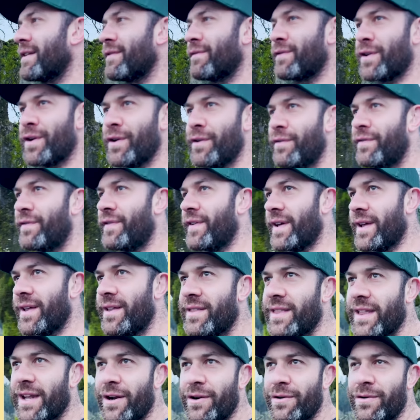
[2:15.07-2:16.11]
of goofy.
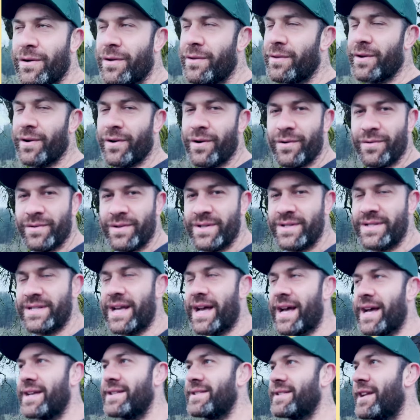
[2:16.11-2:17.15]
They don't know their own
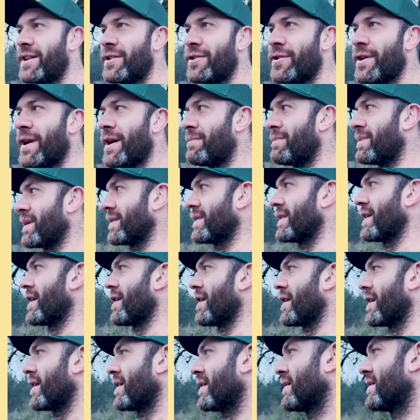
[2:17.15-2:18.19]
size. They don't know how big they
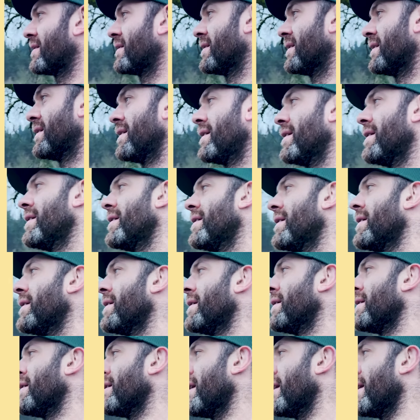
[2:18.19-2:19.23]
are.
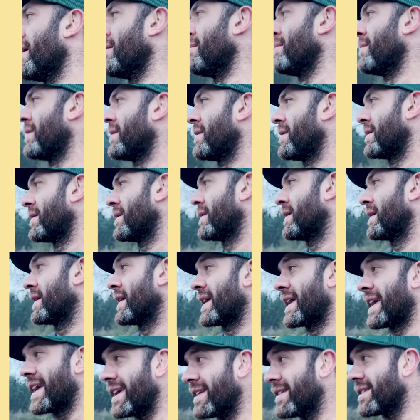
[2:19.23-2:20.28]
Um,
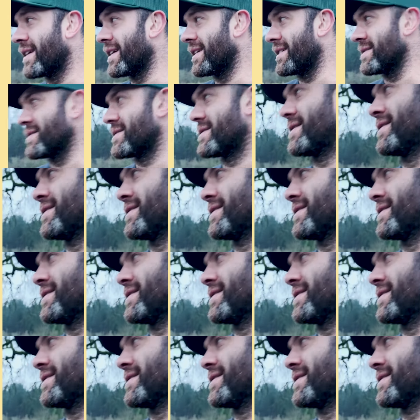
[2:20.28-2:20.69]
he does.